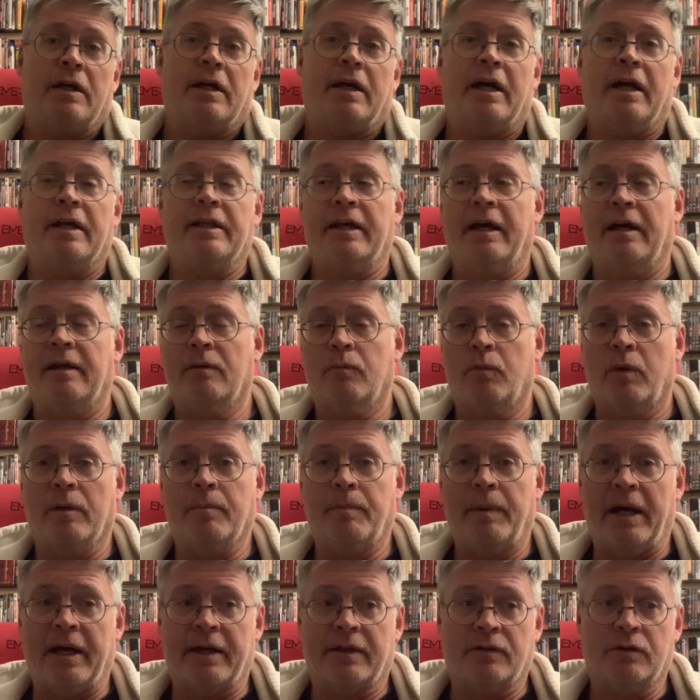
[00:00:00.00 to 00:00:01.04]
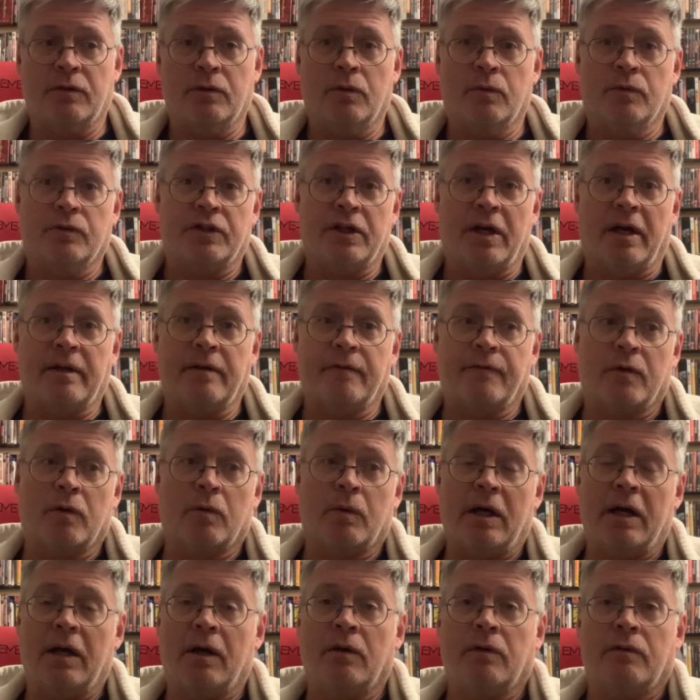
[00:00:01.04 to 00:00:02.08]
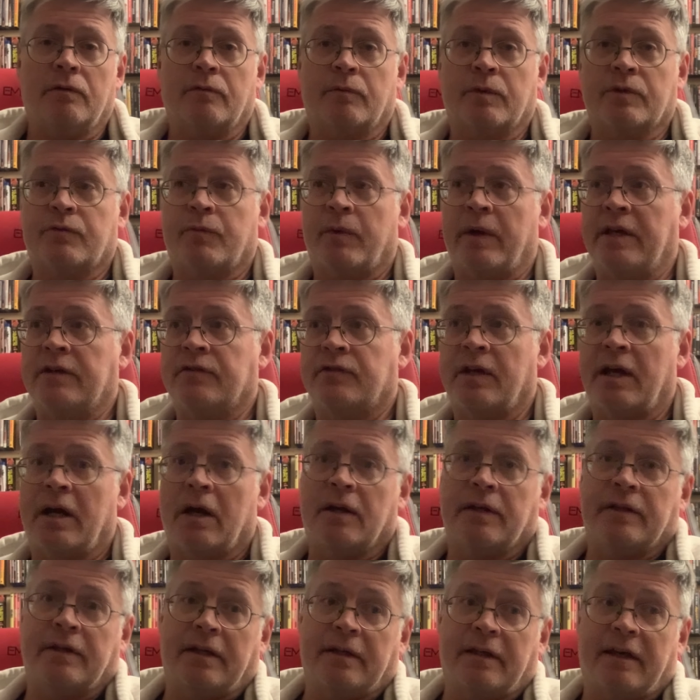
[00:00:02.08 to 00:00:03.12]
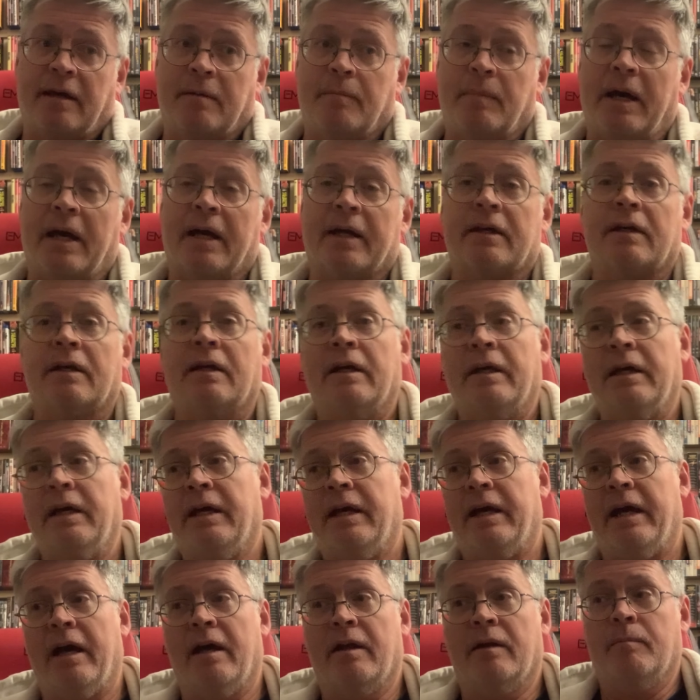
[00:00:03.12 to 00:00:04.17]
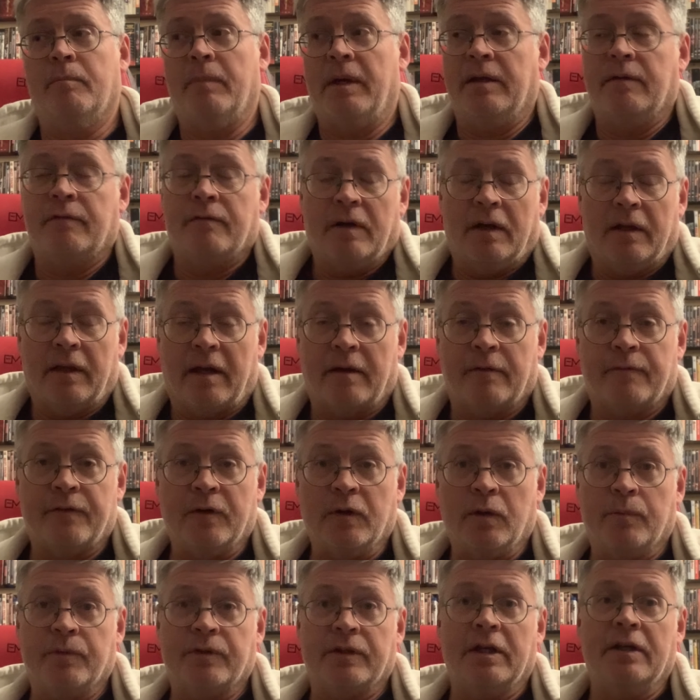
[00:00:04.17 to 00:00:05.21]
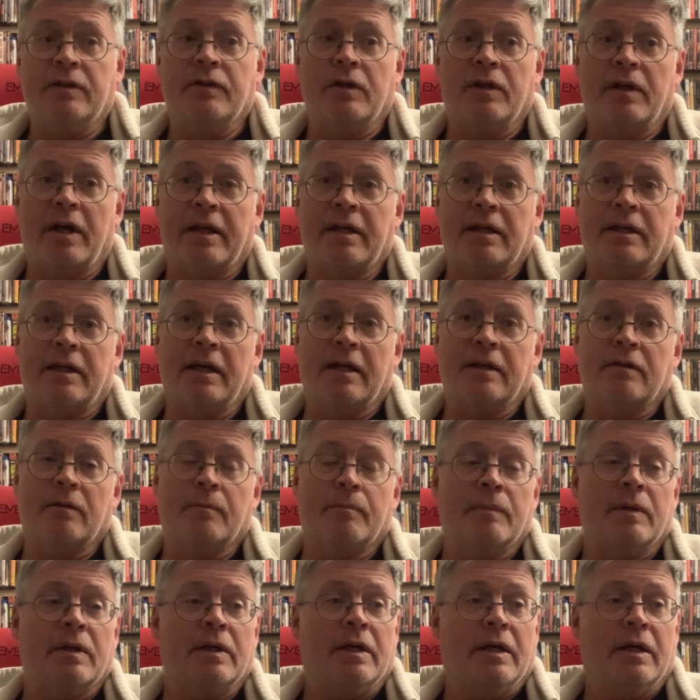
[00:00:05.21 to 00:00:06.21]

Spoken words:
and then went back to China for a while, was raised there, and then came back and made a lot of films in the United Kingdom.